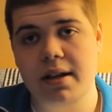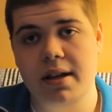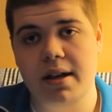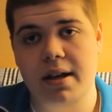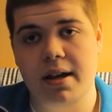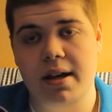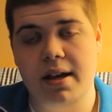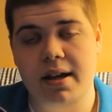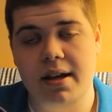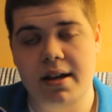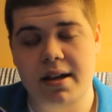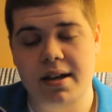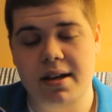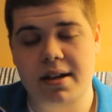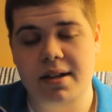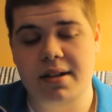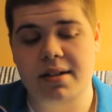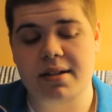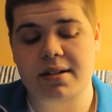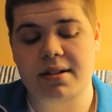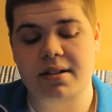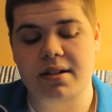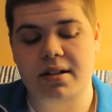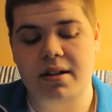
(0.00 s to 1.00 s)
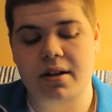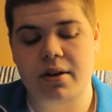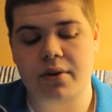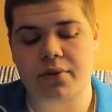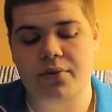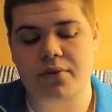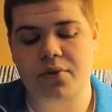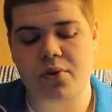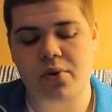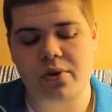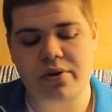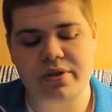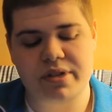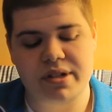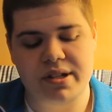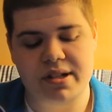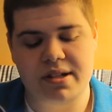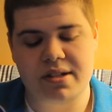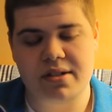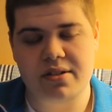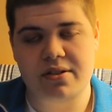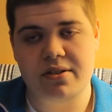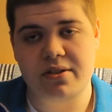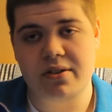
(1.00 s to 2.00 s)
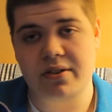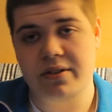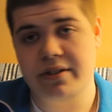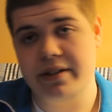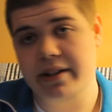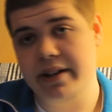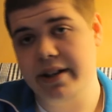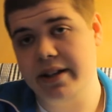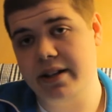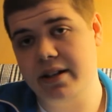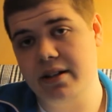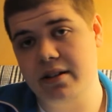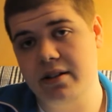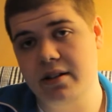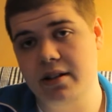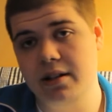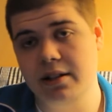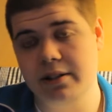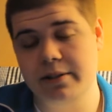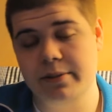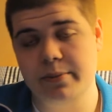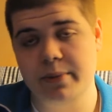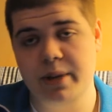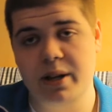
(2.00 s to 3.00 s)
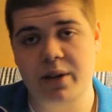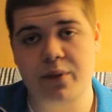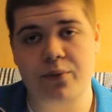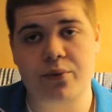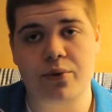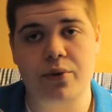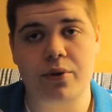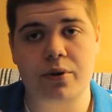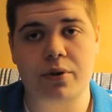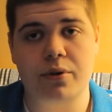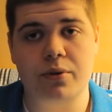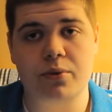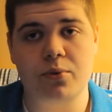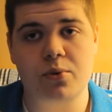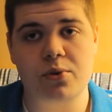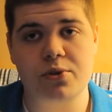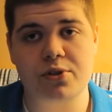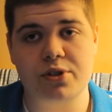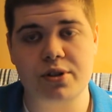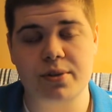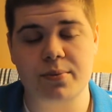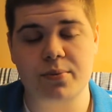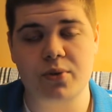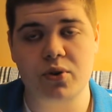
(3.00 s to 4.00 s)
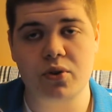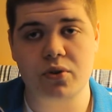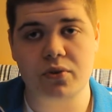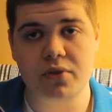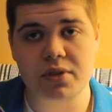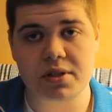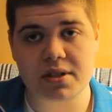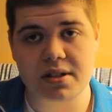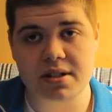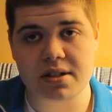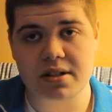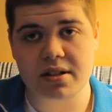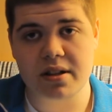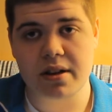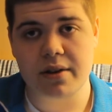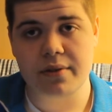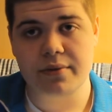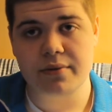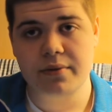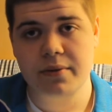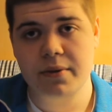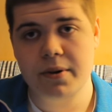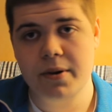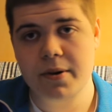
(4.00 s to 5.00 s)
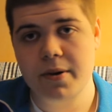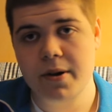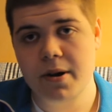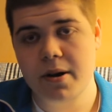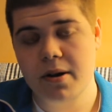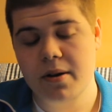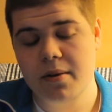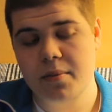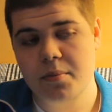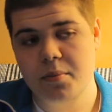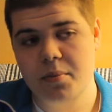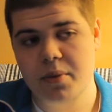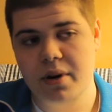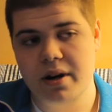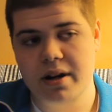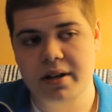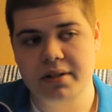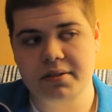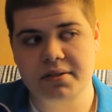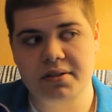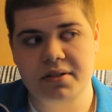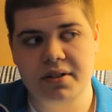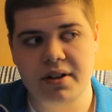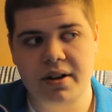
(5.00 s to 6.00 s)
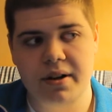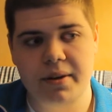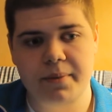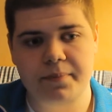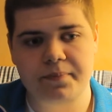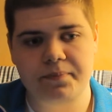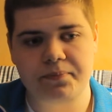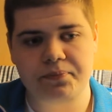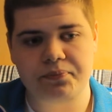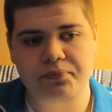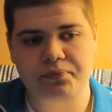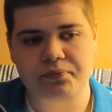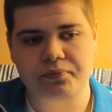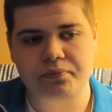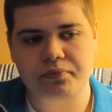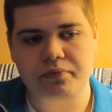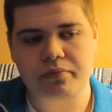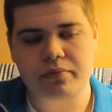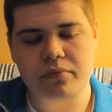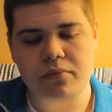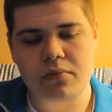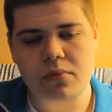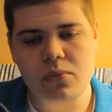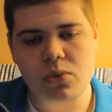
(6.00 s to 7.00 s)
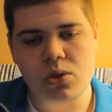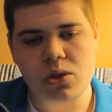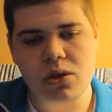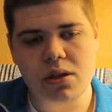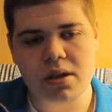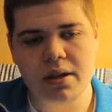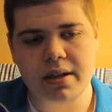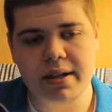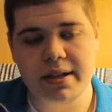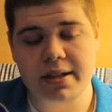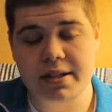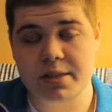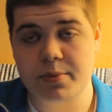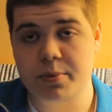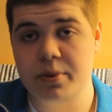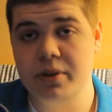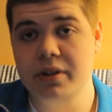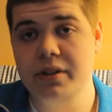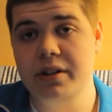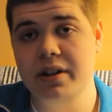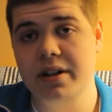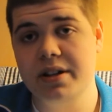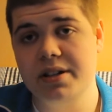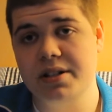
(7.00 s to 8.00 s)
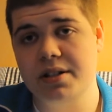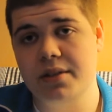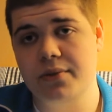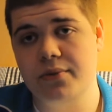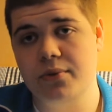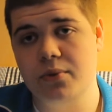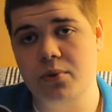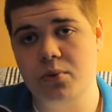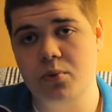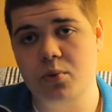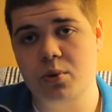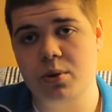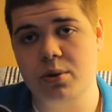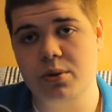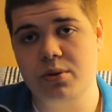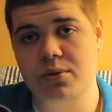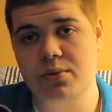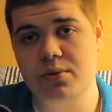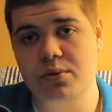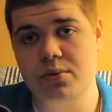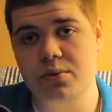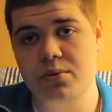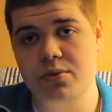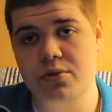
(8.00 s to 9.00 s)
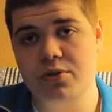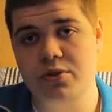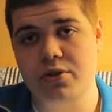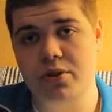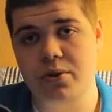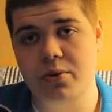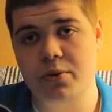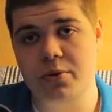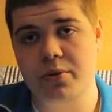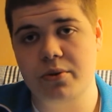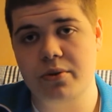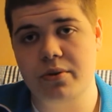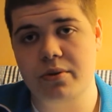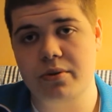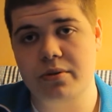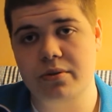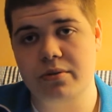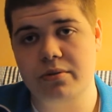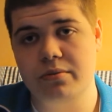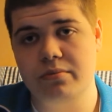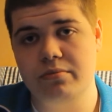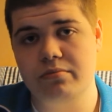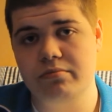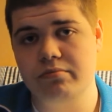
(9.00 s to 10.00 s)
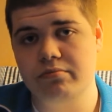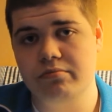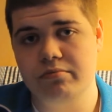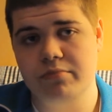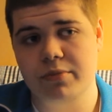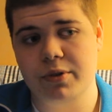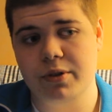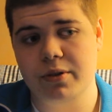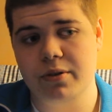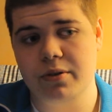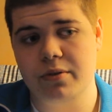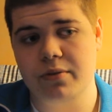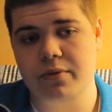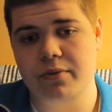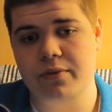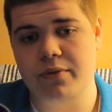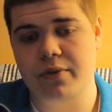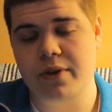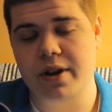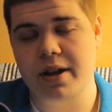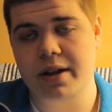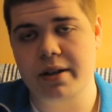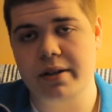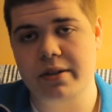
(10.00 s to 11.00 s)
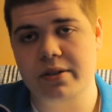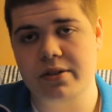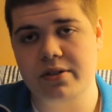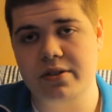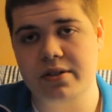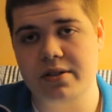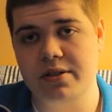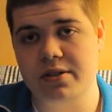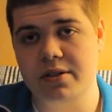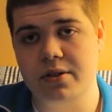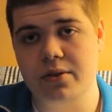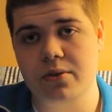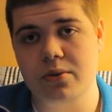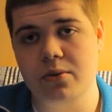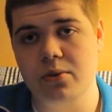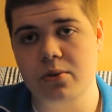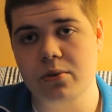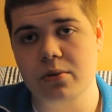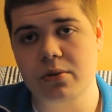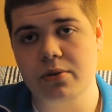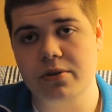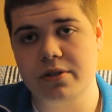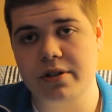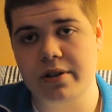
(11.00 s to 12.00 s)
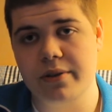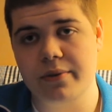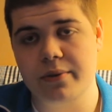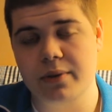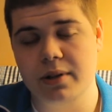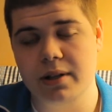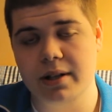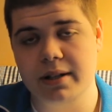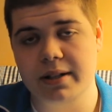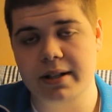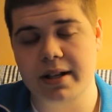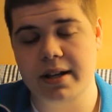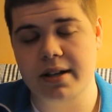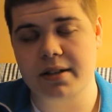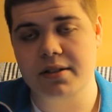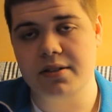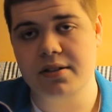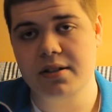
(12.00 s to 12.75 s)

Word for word: And uh, of course, this is not like ultimate for watching movies and stuff, but um, it's pretty nice if you want to show your you know friends in school or something like that